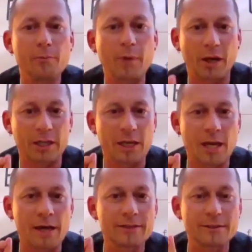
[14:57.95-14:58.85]

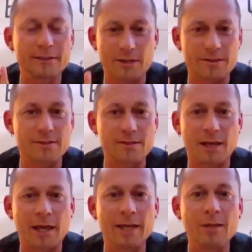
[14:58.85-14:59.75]
Perrier doesn't sell
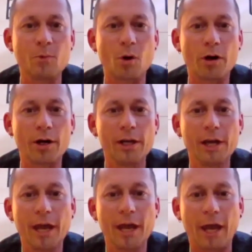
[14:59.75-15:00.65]
anymore.
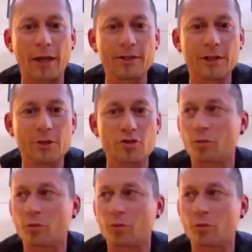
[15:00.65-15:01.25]
And so